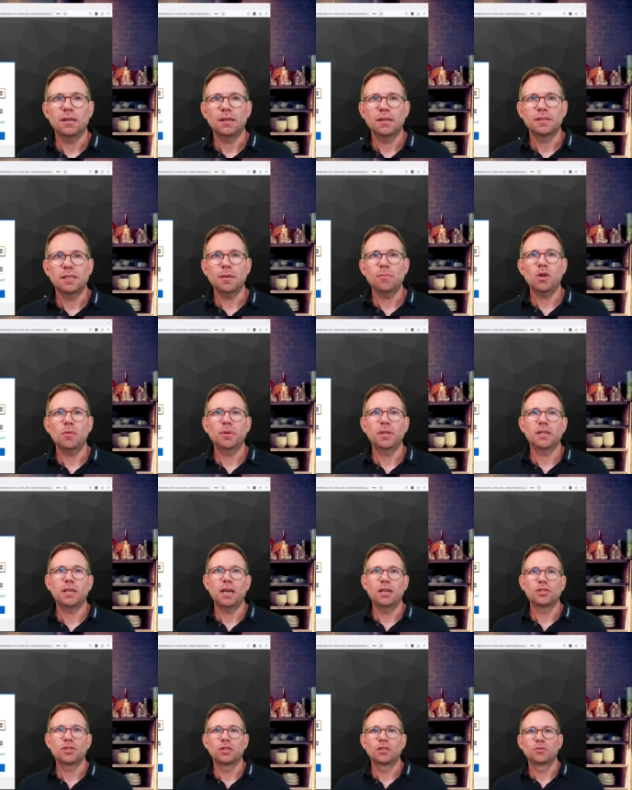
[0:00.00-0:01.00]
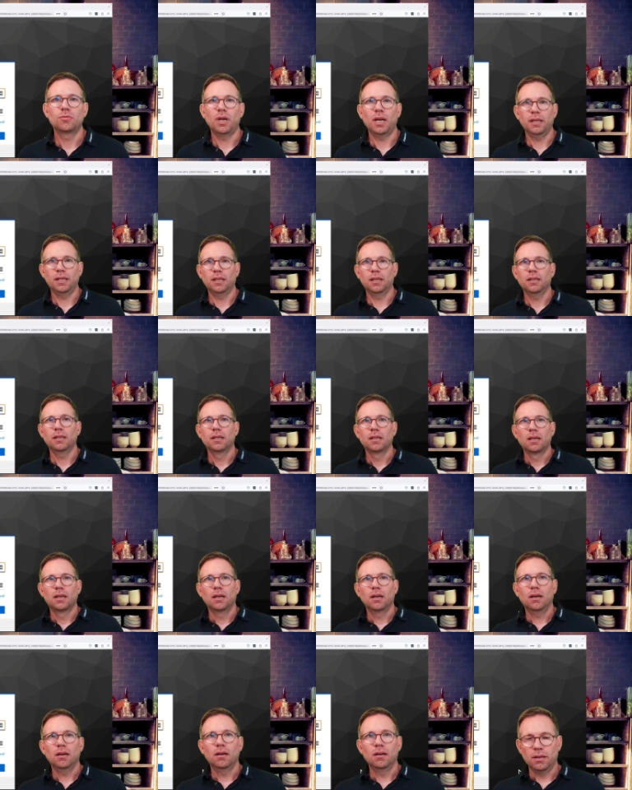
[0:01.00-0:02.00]
demo application running
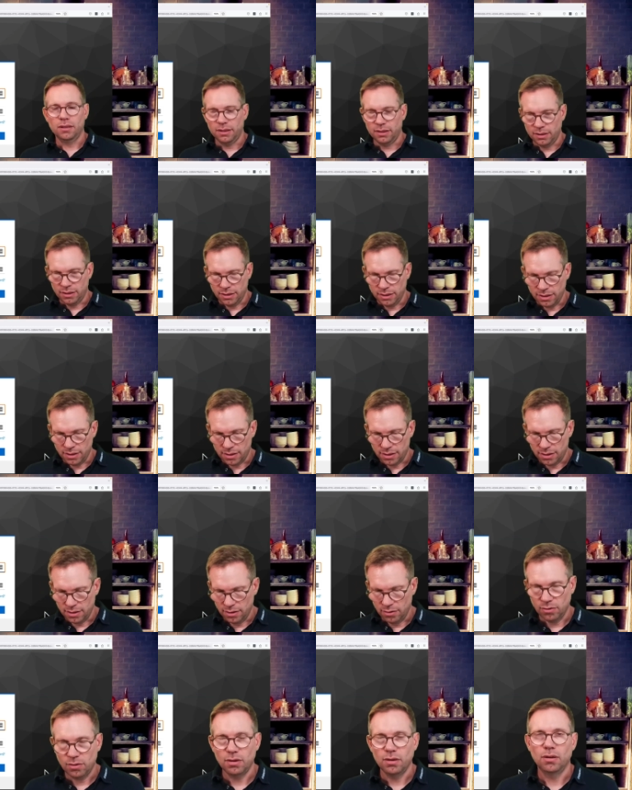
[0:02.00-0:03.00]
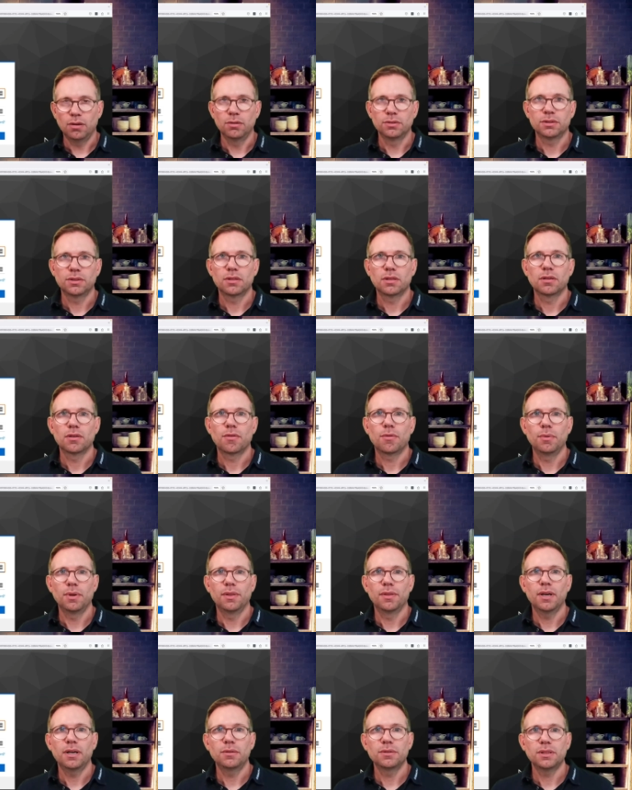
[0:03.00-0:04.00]
on localhost
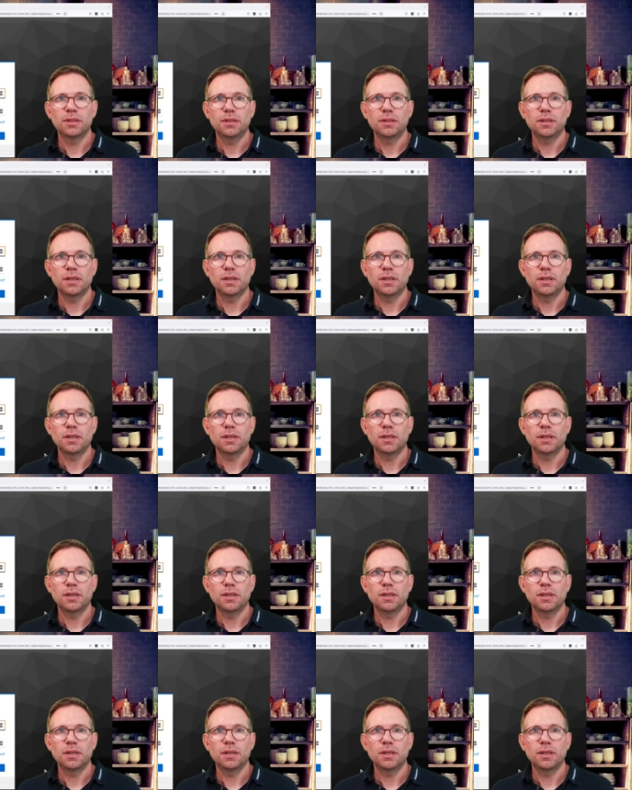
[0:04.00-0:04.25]
3000.